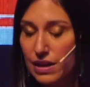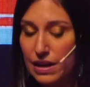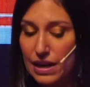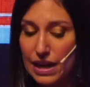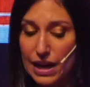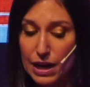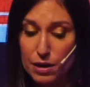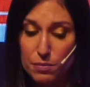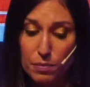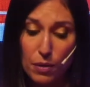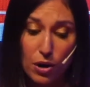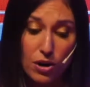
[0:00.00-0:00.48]

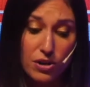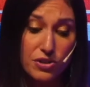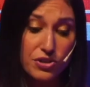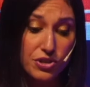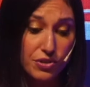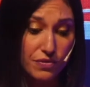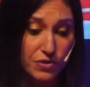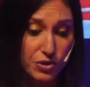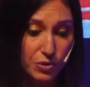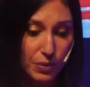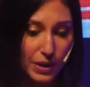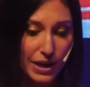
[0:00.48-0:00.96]
In March
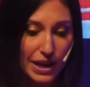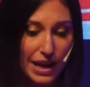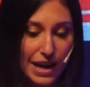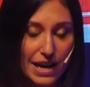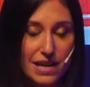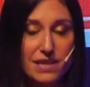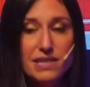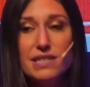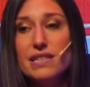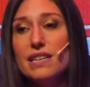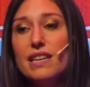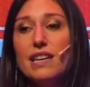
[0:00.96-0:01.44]
of
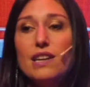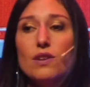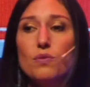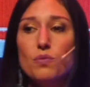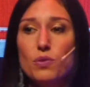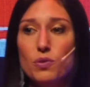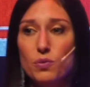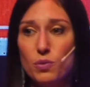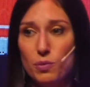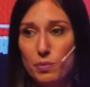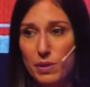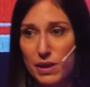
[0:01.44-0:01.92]
2018, we
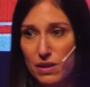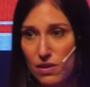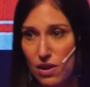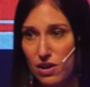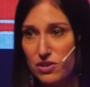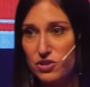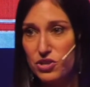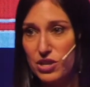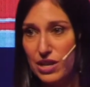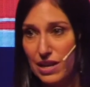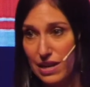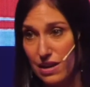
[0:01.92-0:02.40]
will be
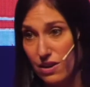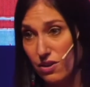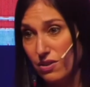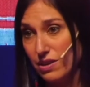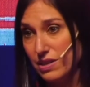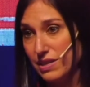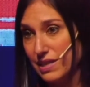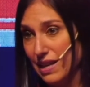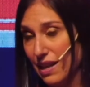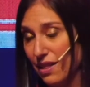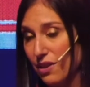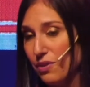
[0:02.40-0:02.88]
launching here in
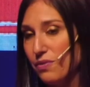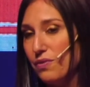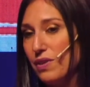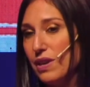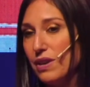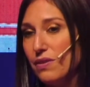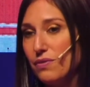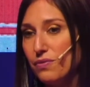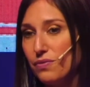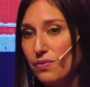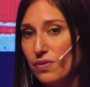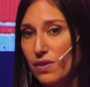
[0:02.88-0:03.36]
Tel
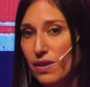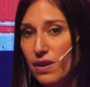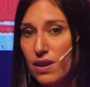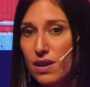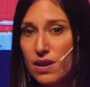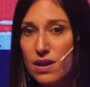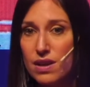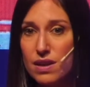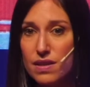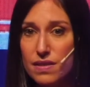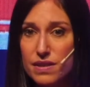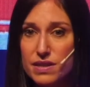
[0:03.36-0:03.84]
Aviv.
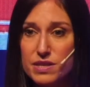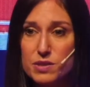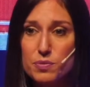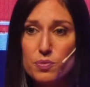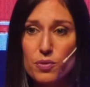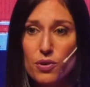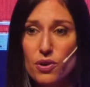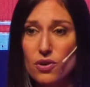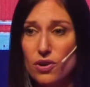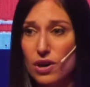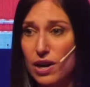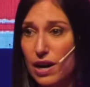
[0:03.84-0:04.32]
This
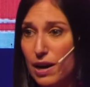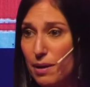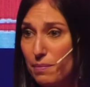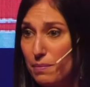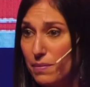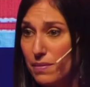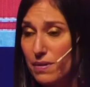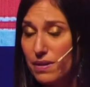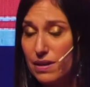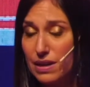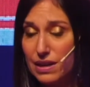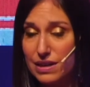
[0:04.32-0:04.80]
program
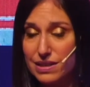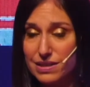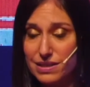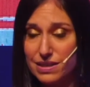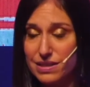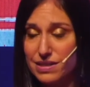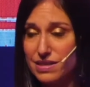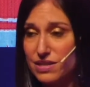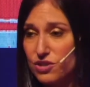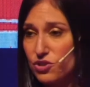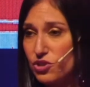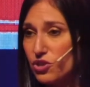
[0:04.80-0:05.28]

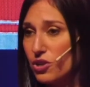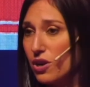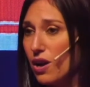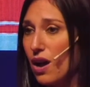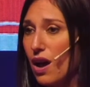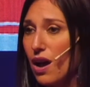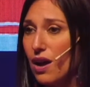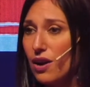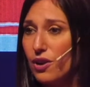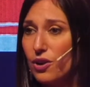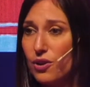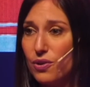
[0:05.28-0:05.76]
exists in
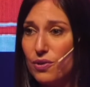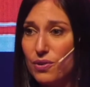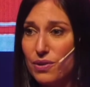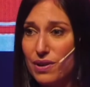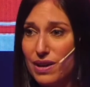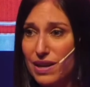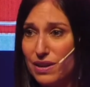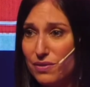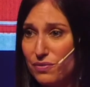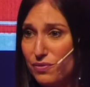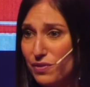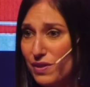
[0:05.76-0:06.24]
Chicago,
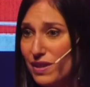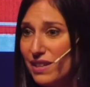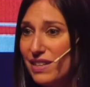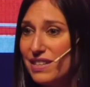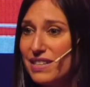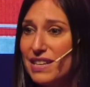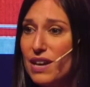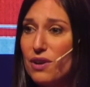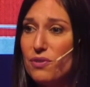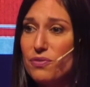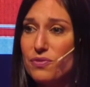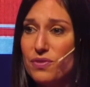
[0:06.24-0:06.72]
in
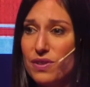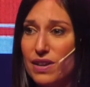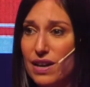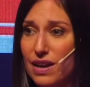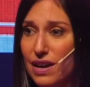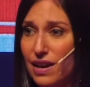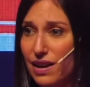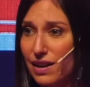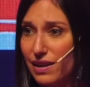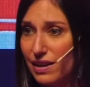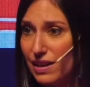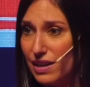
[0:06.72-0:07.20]

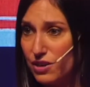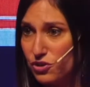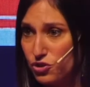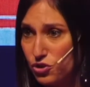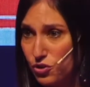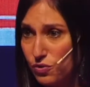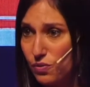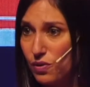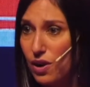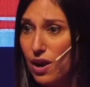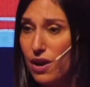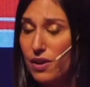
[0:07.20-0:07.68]
Philadelphia, in
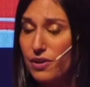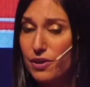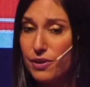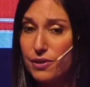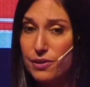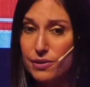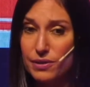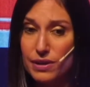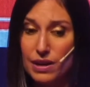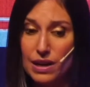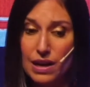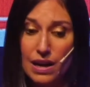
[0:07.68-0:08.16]

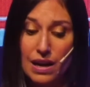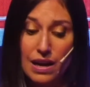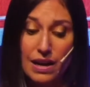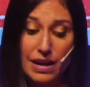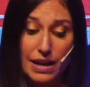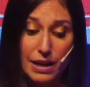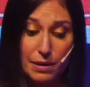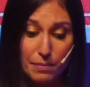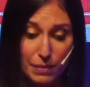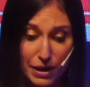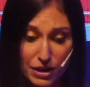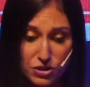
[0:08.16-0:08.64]
Toronto,
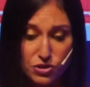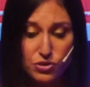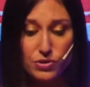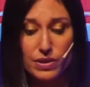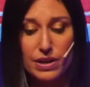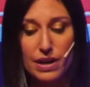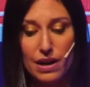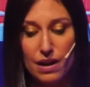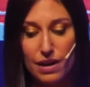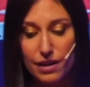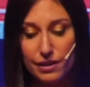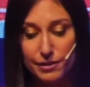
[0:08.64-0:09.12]
in
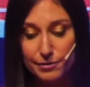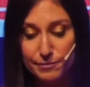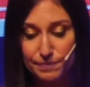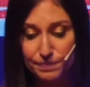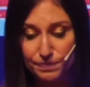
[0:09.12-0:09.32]
Montreal.